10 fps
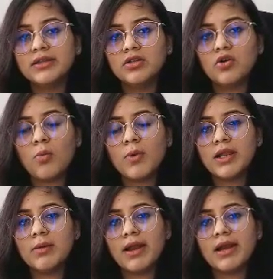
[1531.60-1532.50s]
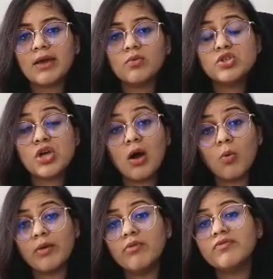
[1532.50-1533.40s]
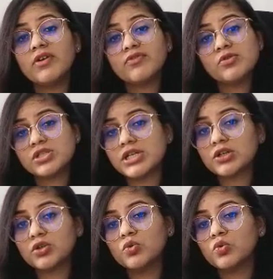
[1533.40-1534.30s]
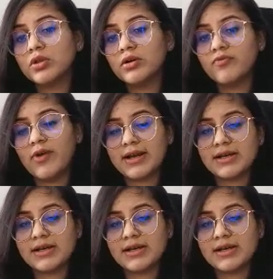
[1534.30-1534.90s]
in the normal layman language, however, we have to stick to the